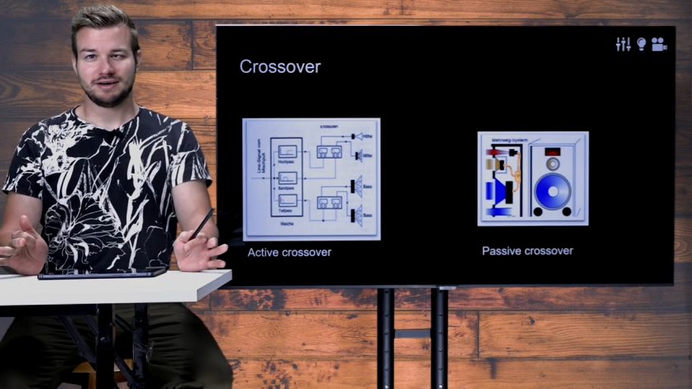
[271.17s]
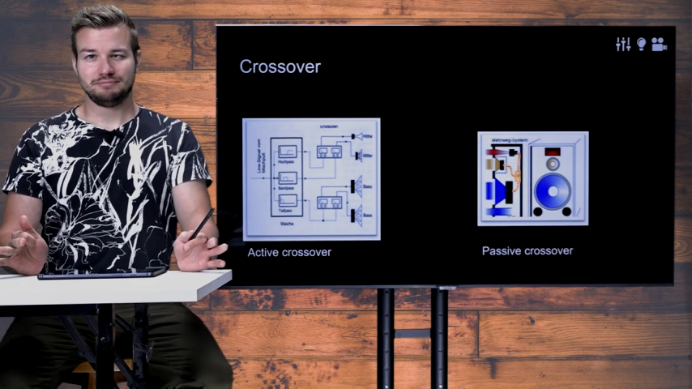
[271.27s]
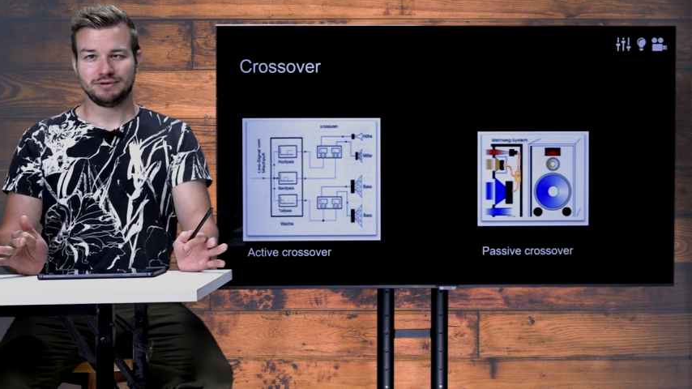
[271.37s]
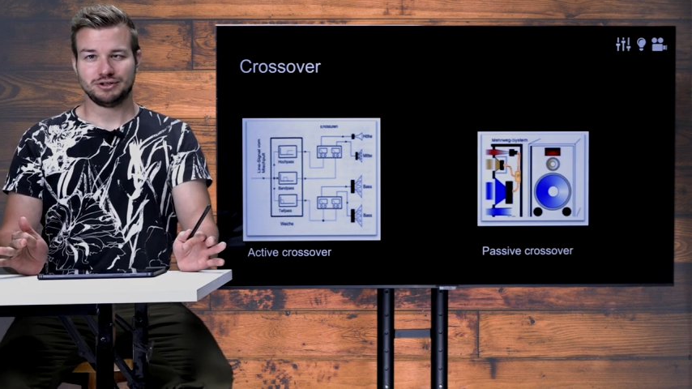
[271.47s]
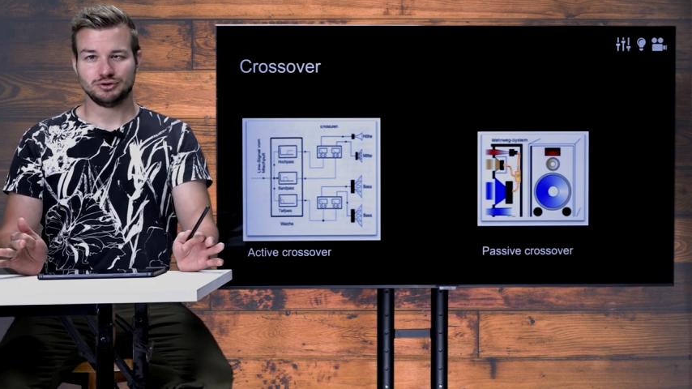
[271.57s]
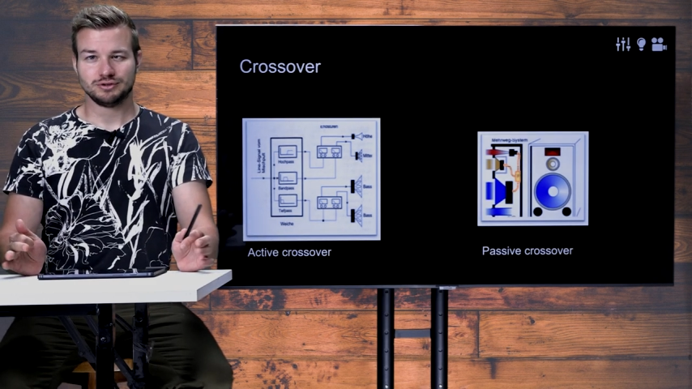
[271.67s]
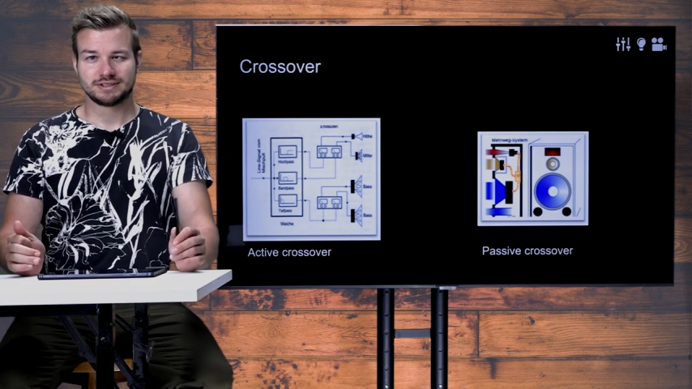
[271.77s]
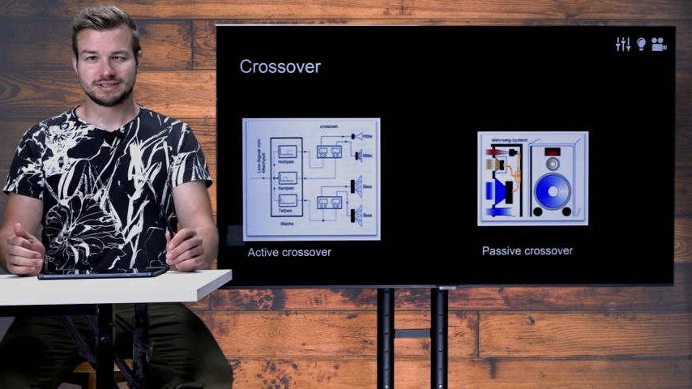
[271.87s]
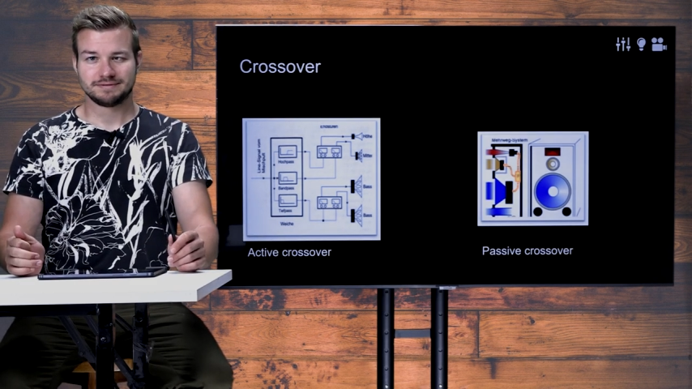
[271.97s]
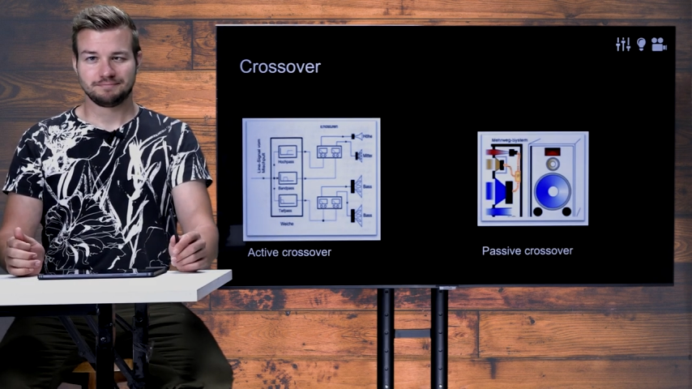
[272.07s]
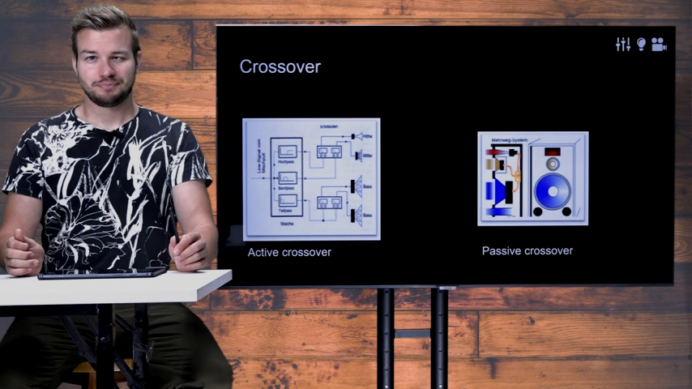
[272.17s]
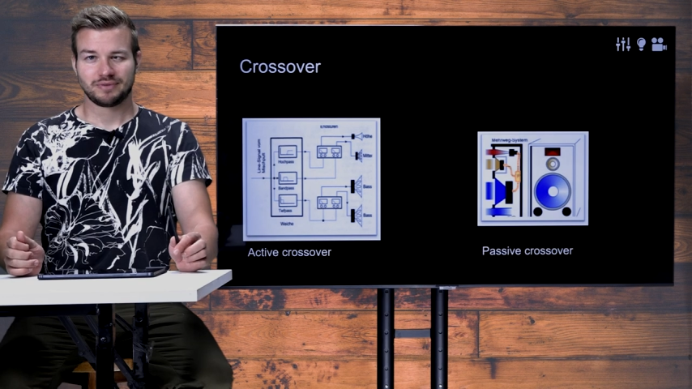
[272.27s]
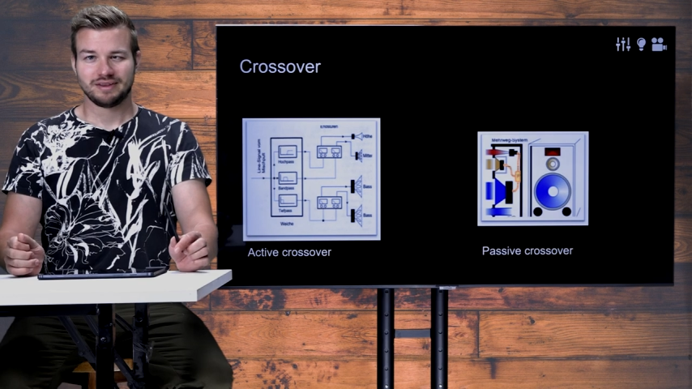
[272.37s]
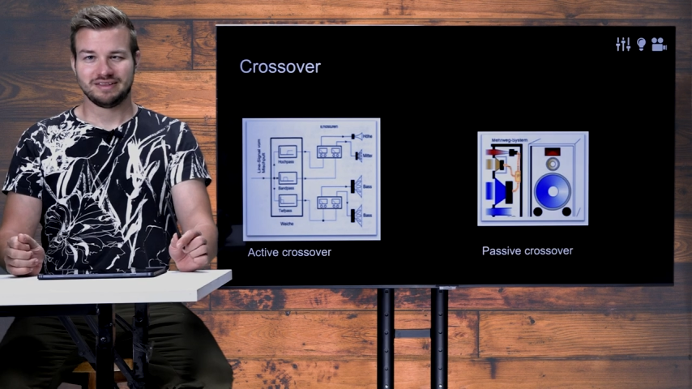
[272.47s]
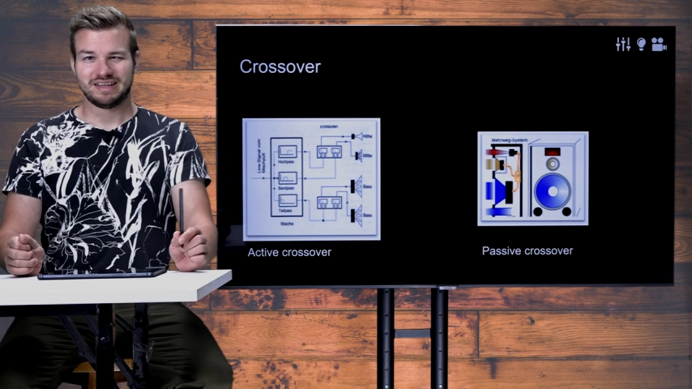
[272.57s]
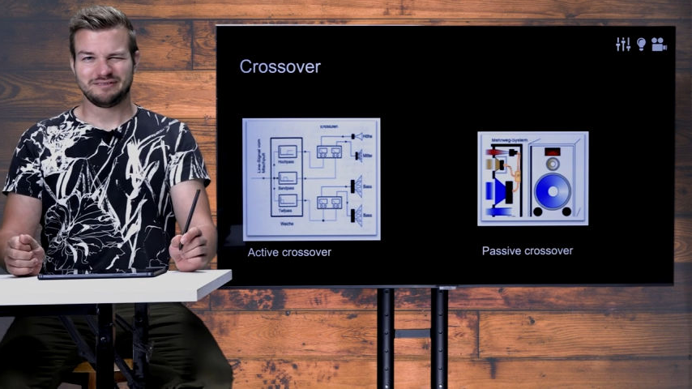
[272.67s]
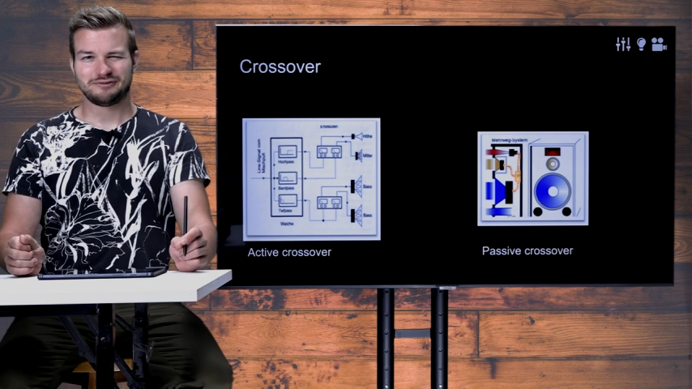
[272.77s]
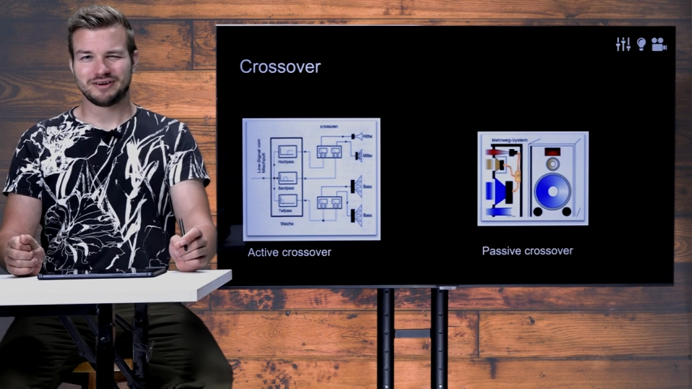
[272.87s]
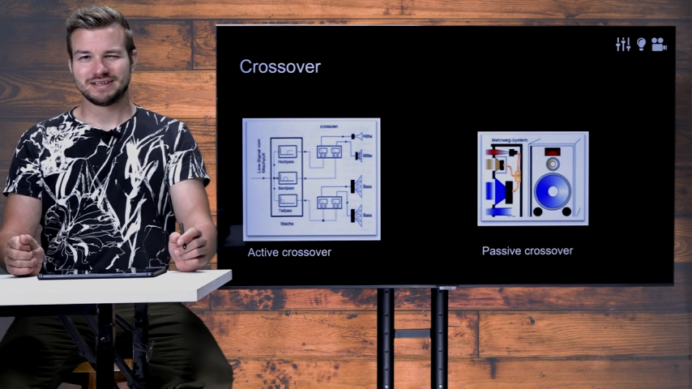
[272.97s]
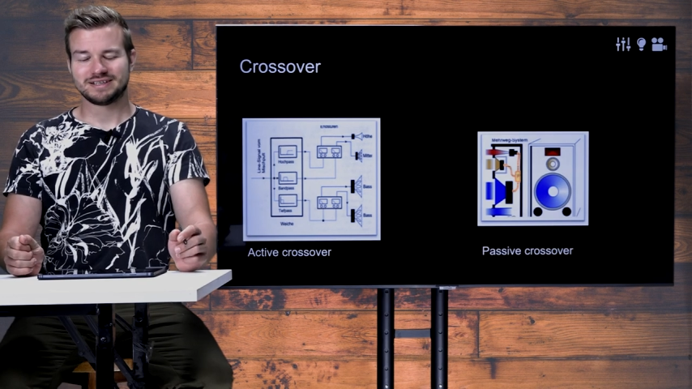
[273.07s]
um, use
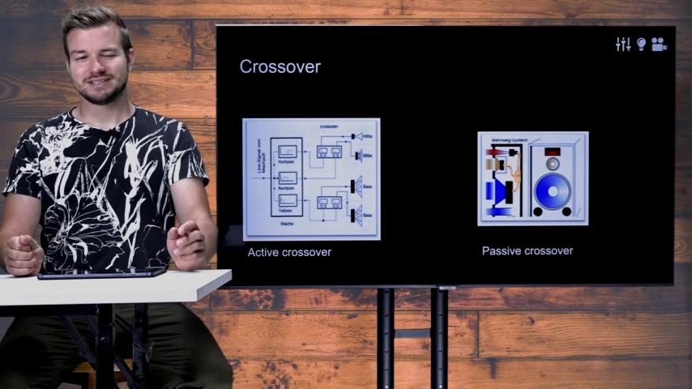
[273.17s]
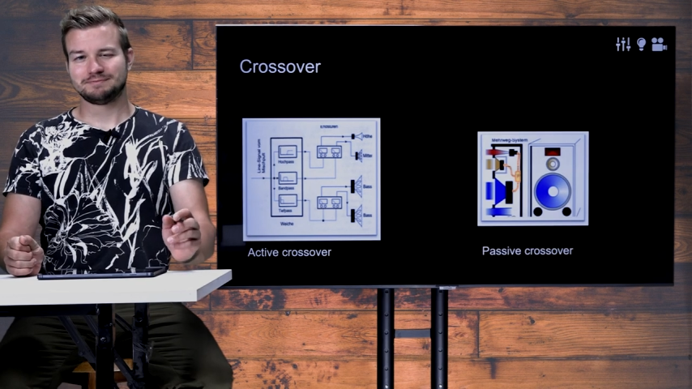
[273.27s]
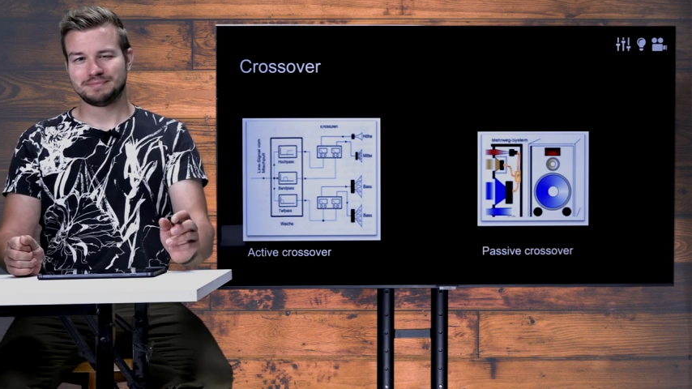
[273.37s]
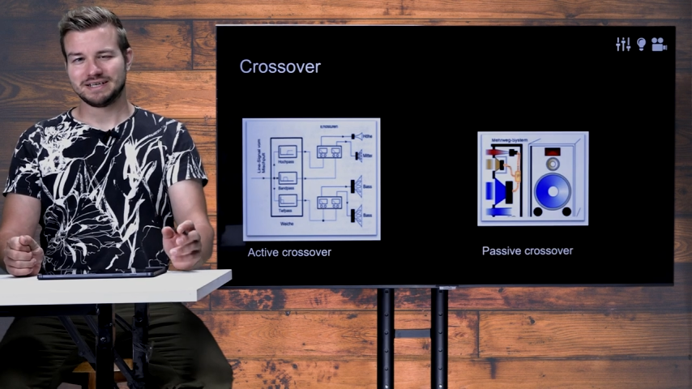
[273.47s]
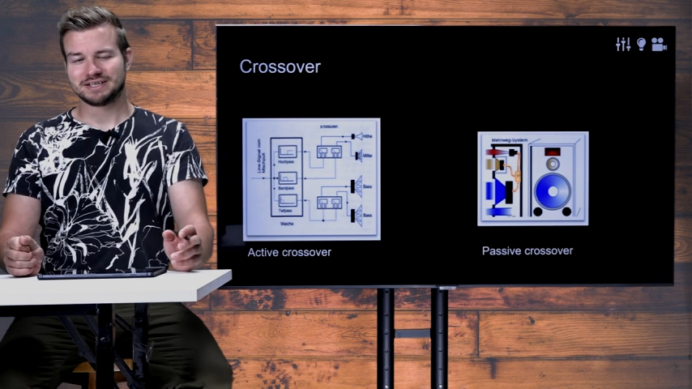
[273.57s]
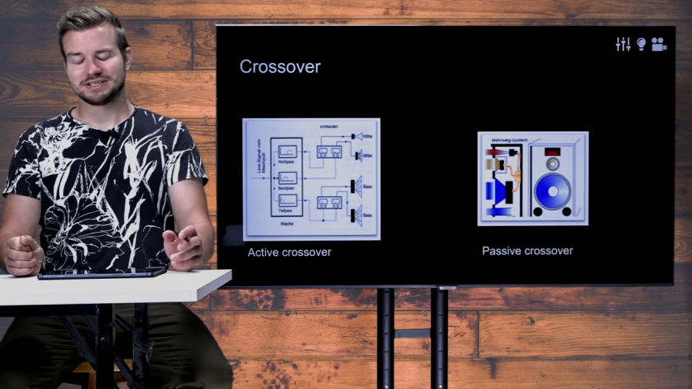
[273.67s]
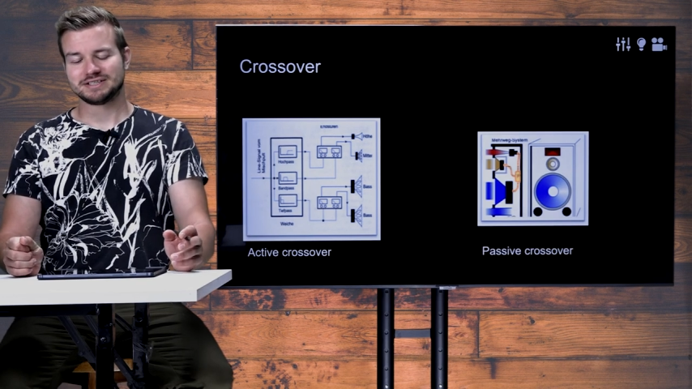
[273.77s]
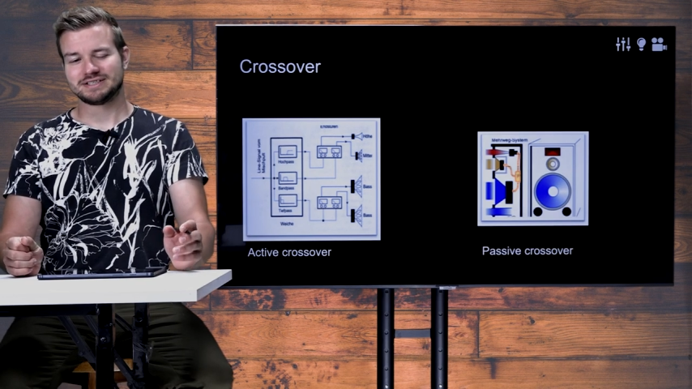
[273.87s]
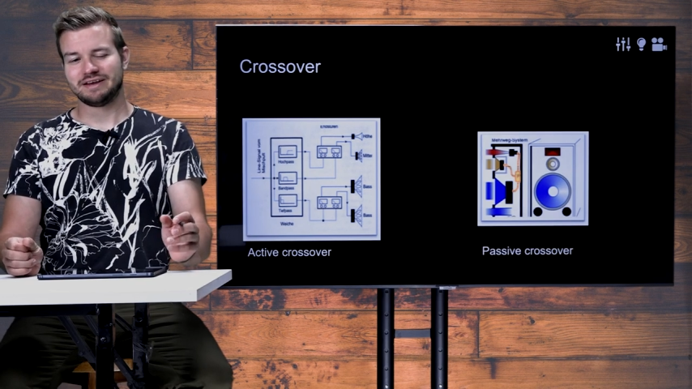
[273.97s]
different speakers,